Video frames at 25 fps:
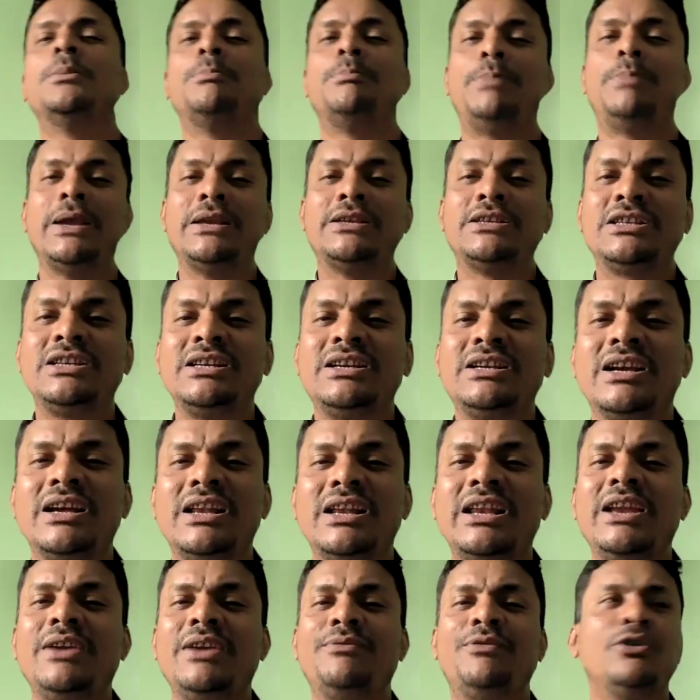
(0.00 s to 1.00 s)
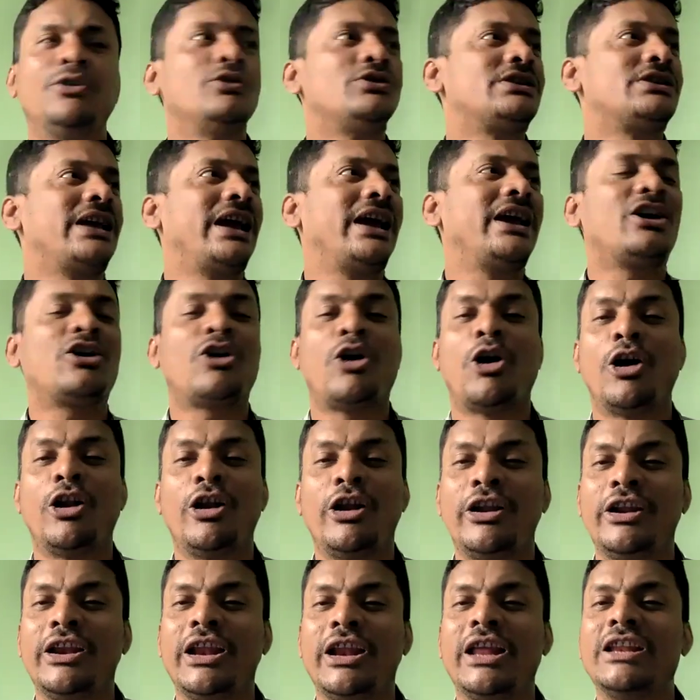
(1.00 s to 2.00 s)
Basically, if you say
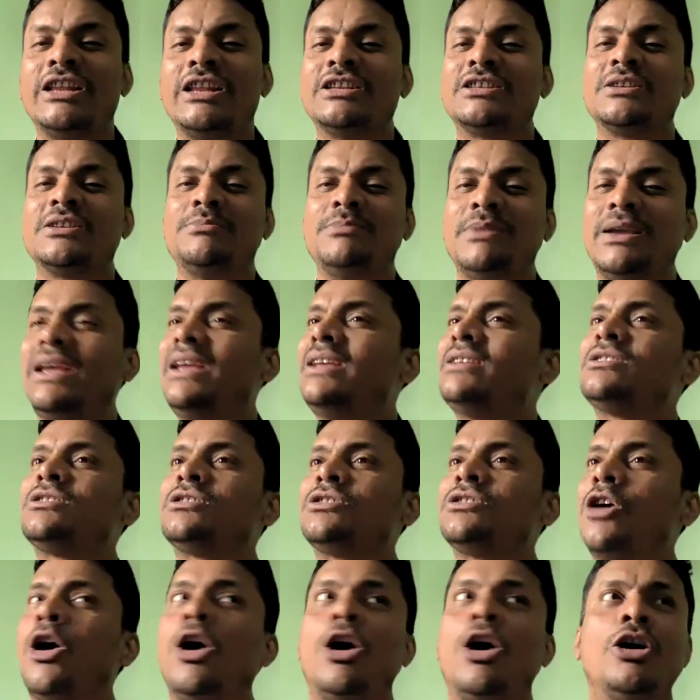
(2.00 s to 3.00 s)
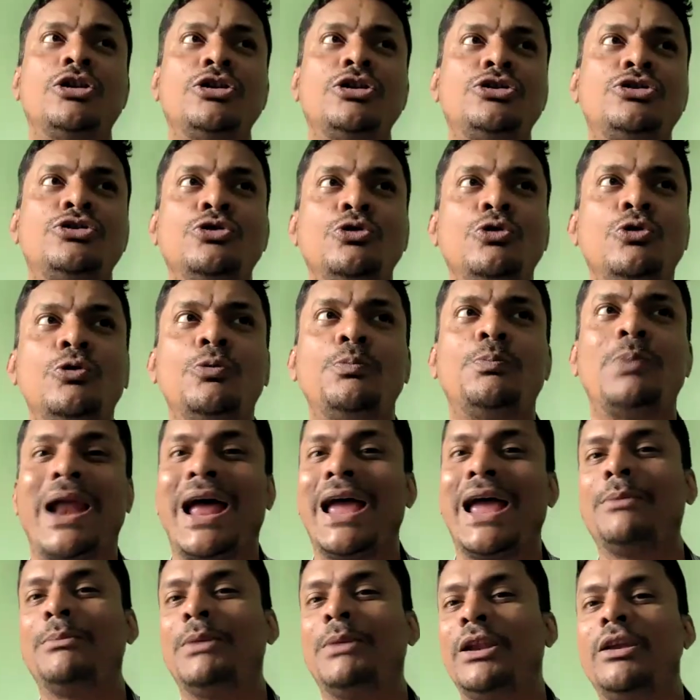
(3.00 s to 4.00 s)
colonialism is on two
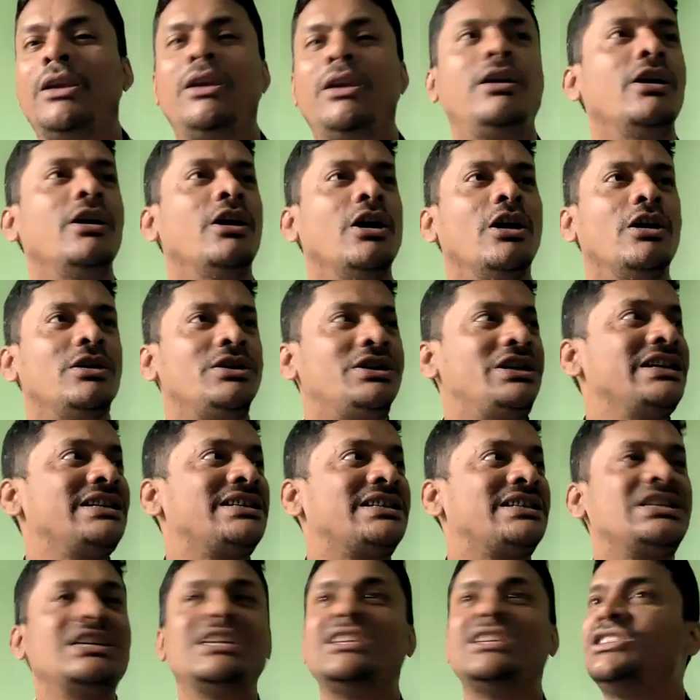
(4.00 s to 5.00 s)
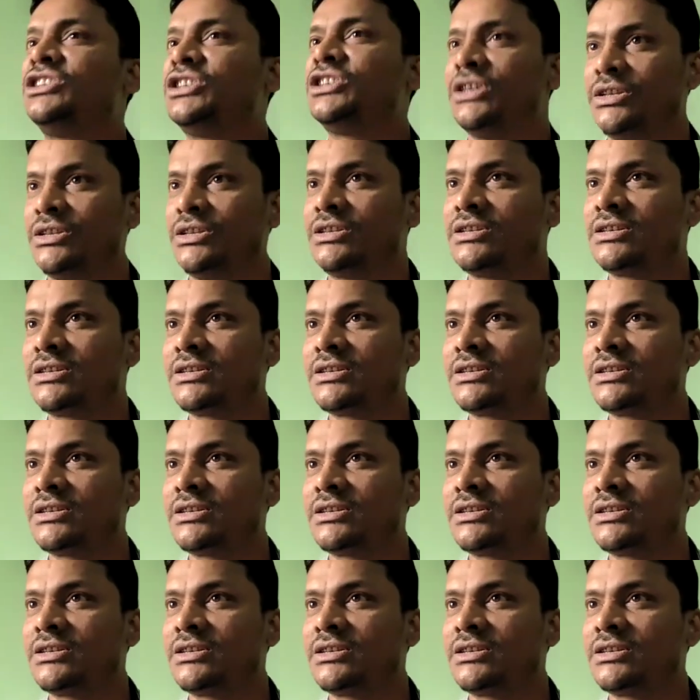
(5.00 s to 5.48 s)
primary distinctions.